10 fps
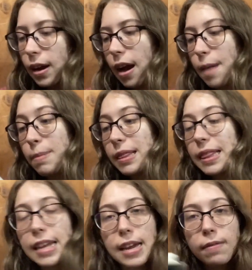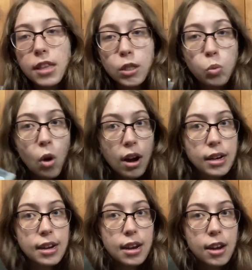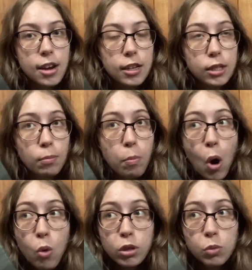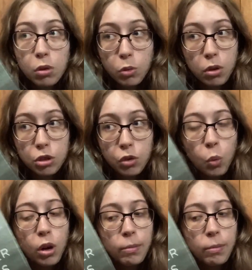I believe this one is post-World War II.